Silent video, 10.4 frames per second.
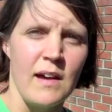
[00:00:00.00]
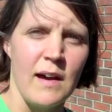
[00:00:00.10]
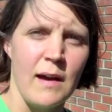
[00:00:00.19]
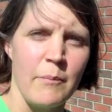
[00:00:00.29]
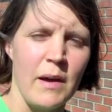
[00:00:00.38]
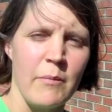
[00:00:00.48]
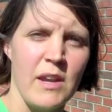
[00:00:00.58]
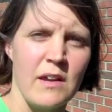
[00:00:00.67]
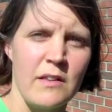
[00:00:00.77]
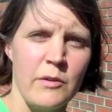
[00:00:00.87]
Um, I'm
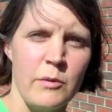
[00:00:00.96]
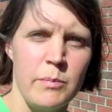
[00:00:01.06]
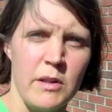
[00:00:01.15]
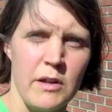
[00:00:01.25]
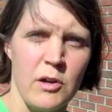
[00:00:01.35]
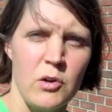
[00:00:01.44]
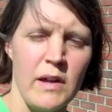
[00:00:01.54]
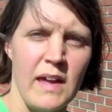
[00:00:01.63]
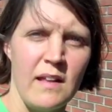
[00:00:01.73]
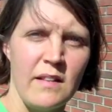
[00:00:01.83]
going to include
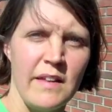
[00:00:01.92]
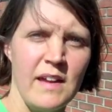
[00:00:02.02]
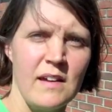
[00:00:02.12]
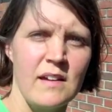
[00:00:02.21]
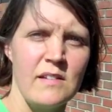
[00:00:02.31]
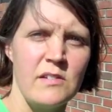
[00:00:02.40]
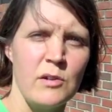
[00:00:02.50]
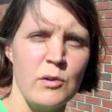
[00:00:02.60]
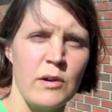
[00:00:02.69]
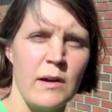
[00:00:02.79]
below a link
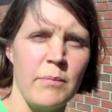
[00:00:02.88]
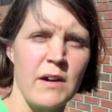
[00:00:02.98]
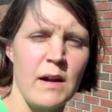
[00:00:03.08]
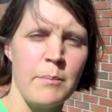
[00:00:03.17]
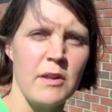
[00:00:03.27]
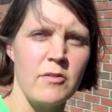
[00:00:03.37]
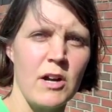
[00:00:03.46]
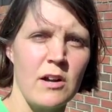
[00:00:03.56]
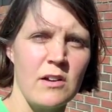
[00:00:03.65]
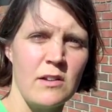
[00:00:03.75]
to um, a couple of
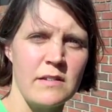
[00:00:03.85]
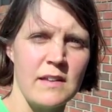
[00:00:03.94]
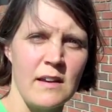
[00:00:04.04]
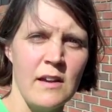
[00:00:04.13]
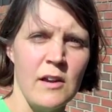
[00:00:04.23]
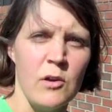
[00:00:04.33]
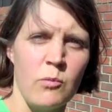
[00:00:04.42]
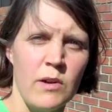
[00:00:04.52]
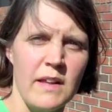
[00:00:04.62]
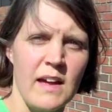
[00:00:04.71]
articles that
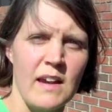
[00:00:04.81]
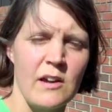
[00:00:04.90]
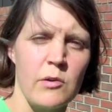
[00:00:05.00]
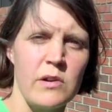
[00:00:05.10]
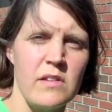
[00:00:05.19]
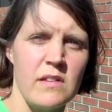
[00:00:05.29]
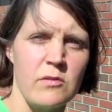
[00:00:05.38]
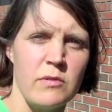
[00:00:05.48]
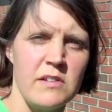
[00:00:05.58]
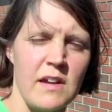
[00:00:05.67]
really kind of go into
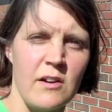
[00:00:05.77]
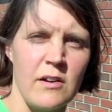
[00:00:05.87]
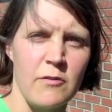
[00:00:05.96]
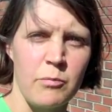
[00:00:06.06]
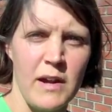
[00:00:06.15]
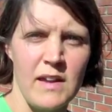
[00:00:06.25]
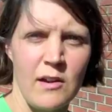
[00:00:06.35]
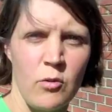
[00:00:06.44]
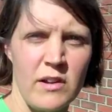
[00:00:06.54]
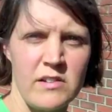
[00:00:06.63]
this regenerative
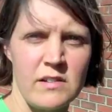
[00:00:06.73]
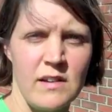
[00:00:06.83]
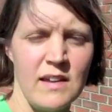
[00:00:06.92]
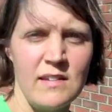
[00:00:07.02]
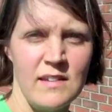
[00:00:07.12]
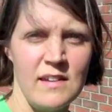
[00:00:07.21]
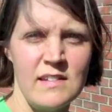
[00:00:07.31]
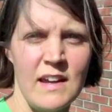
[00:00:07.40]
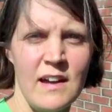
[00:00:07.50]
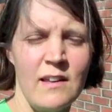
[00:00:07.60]
braking question in
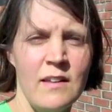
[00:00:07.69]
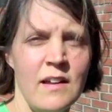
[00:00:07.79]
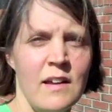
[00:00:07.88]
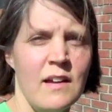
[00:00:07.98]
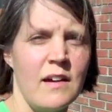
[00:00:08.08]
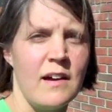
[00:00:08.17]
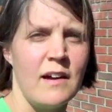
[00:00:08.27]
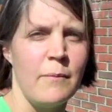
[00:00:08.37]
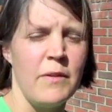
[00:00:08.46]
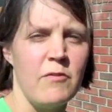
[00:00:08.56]
detail.
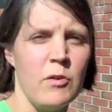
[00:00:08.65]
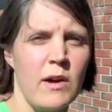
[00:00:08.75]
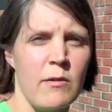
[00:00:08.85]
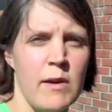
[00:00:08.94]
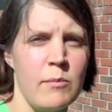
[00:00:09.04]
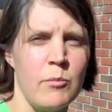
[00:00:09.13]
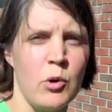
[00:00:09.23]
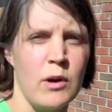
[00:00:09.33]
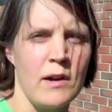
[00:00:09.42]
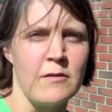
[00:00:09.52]
Um, if you want to read
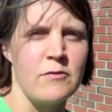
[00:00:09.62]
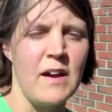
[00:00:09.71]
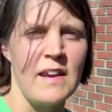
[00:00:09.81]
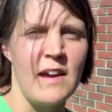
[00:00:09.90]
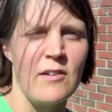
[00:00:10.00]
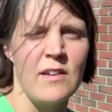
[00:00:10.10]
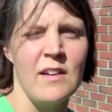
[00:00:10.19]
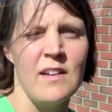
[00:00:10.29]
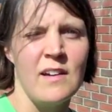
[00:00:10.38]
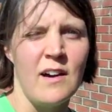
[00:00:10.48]
more and find out
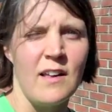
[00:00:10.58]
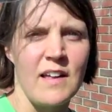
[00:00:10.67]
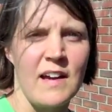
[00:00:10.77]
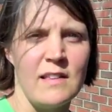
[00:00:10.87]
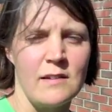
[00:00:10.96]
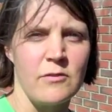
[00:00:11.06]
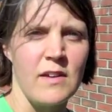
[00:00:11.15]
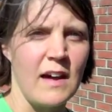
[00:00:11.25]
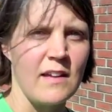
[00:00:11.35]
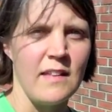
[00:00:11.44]
all kinds
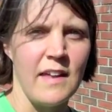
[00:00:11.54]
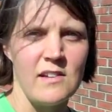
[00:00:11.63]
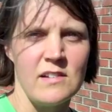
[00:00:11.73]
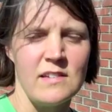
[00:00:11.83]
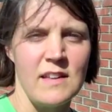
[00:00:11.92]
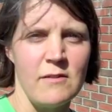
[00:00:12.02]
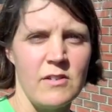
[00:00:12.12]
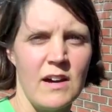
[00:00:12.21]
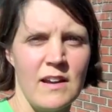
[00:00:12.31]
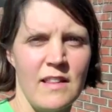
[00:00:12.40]
of calculations
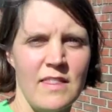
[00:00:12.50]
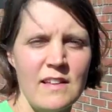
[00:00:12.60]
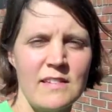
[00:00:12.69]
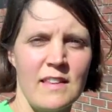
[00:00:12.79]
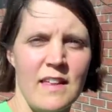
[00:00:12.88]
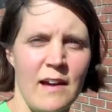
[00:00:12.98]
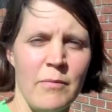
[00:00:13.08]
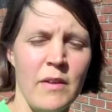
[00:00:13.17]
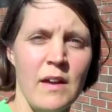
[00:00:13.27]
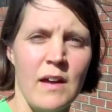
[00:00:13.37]
they've done and things like
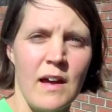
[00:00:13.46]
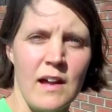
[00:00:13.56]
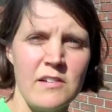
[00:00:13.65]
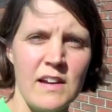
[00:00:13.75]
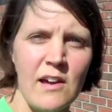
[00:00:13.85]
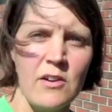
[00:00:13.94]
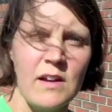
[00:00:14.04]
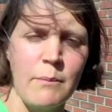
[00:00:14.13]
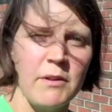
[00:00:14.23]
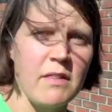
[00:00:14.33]
that, uh, check out
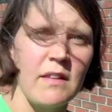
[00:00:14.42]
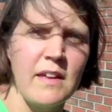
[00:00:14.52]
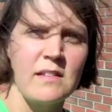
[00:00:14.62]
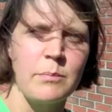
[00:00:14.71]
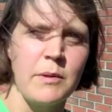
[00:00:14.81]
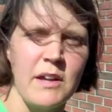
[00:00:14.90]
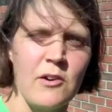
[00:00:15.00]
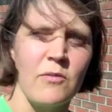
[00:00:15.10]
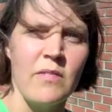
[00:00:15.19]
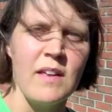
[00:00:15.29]
a couple of the links
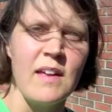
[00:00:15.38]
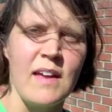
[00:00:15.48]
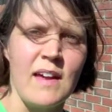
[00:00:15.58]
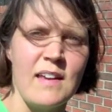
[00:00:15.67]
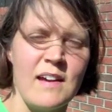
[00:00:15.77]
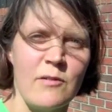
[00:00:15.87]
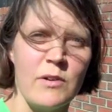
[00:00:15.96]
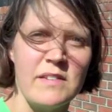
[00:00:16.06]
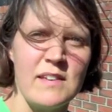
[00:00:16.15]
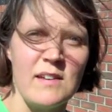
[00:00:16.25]
below. And uh,
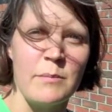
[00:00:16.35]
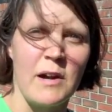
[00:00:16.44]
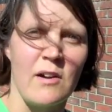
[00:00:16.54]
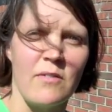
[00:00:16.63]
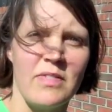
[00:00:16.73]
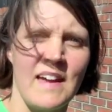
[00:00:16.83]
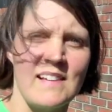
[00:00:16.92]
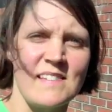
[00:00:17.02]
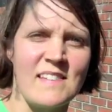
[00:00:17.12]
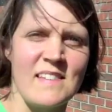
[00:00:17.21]
we'll see you tomorrow.
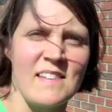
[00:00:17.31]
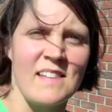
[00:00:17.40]
Thanks.